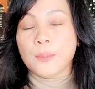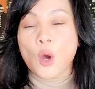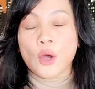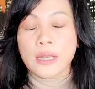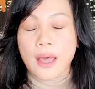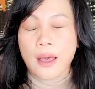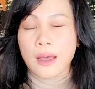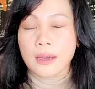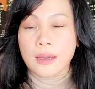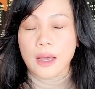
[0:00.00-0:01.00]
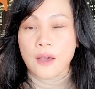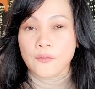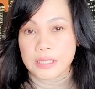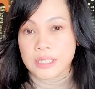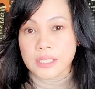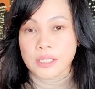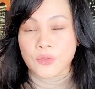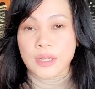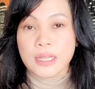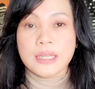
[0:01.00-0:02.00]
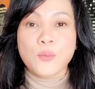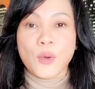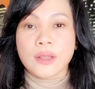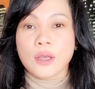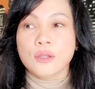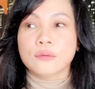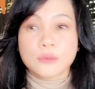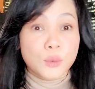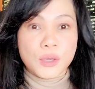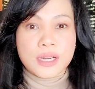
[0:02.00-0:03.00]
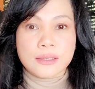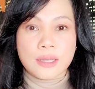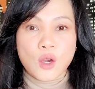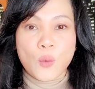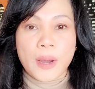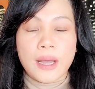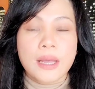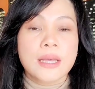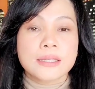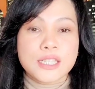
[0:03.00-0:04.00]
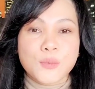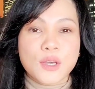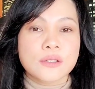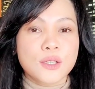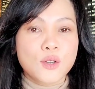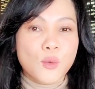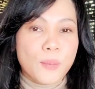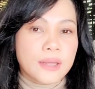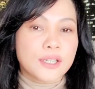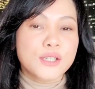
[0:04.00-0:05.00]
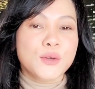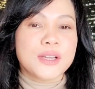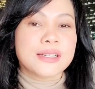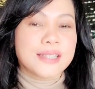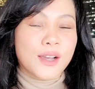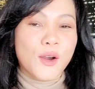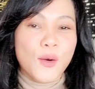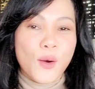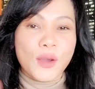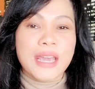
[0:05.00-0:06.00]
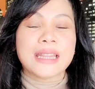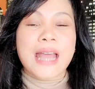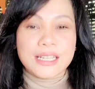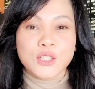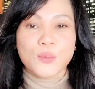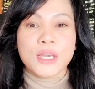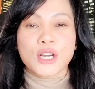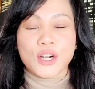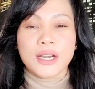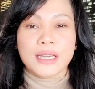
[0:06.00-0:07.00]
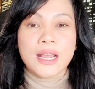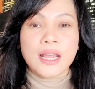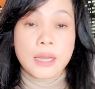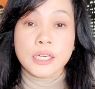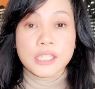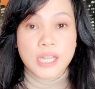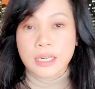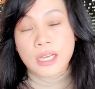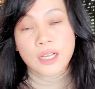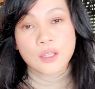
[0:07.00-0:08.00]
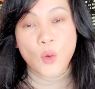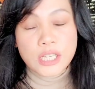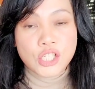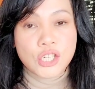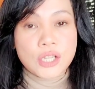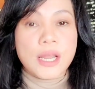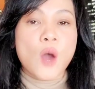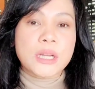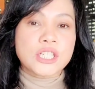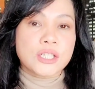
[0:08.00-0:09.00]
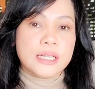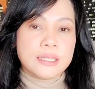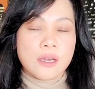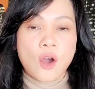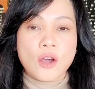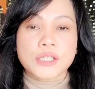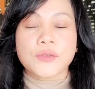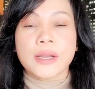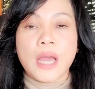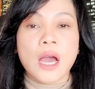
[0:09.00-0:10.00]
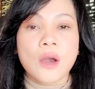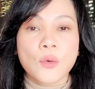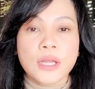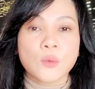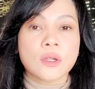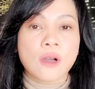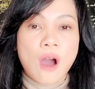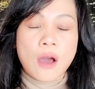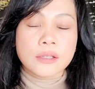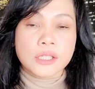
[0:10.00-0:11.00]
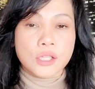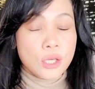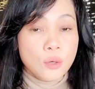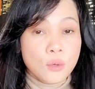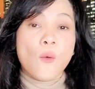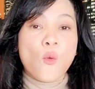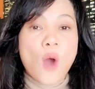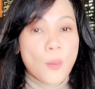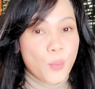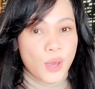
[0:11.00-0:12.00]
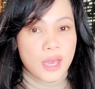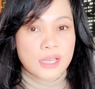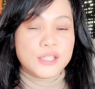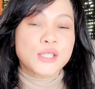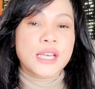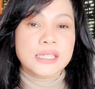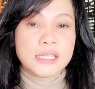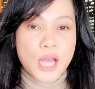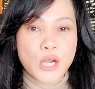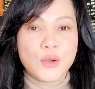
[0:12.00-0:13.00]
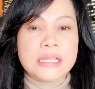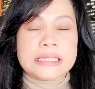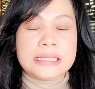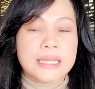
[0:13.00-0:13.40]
mo ng Visa Screen. Hindi pwede nung 2 years ago pa just because you look better 2 years ago. Okay, it has to be current. Another technical question, how much does it cost? Right now, it will cost you a whopping $665